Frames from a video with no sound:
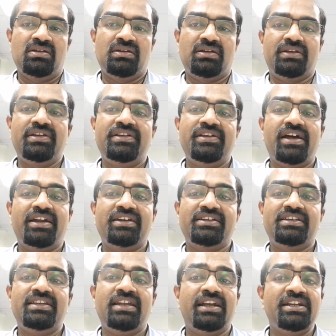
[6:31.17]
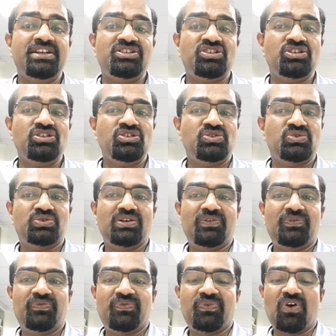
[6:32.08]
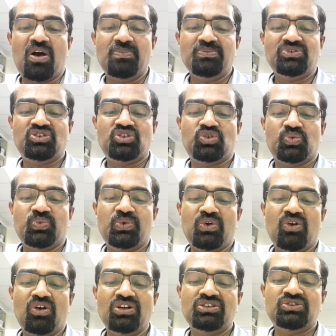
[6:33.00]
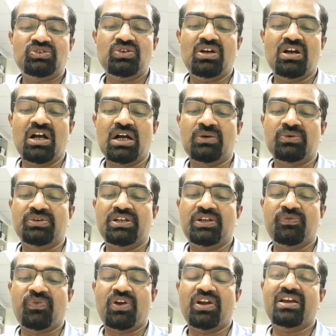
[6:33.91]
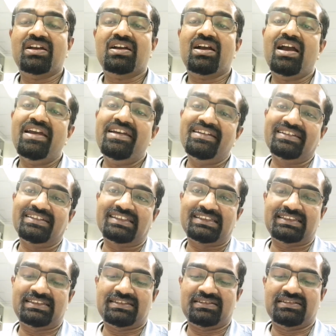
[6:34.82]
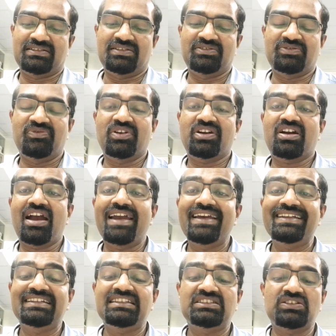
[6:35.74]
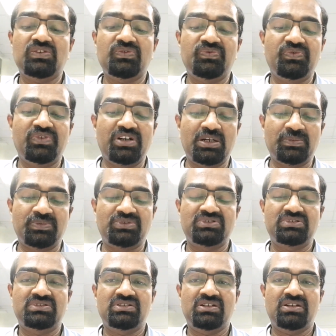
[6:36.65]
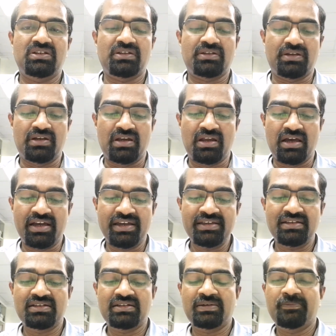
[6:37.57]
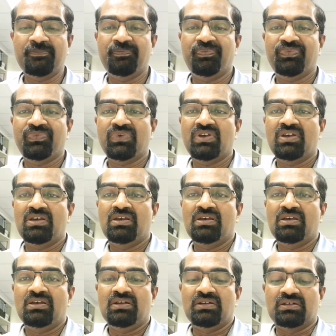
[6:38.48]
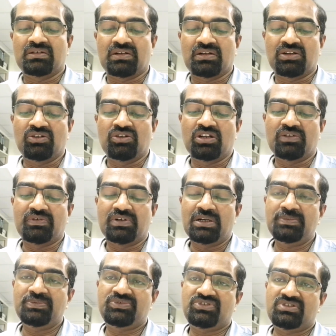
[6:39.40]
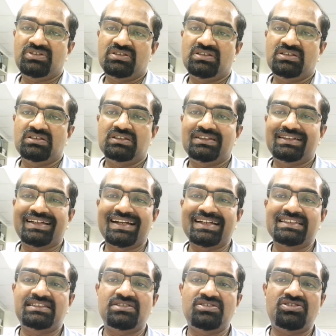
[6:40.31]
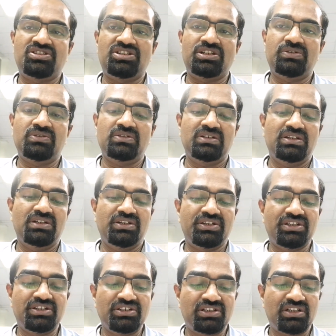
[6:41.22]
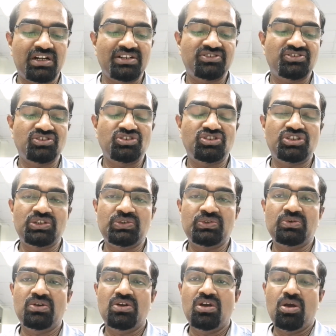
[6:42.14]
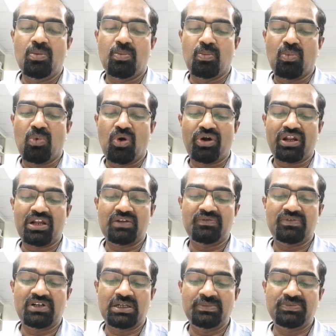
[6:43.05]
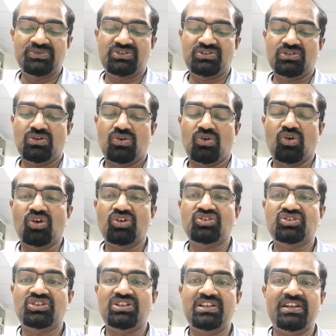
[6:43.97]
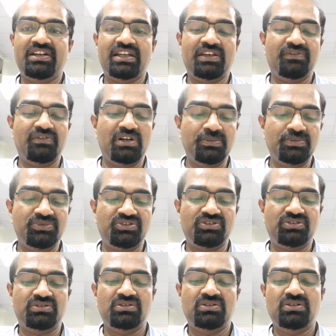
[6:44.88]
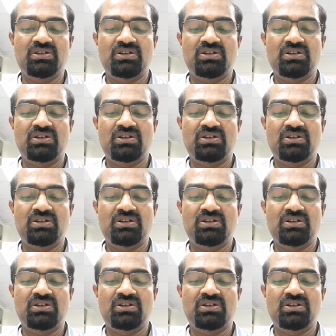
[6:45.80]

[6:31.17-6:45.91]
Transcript: In addition to the forms, we also have different kinds of verbs, like irregular verbs, transitive, intransitive, modal verbs, auxiliary verbs,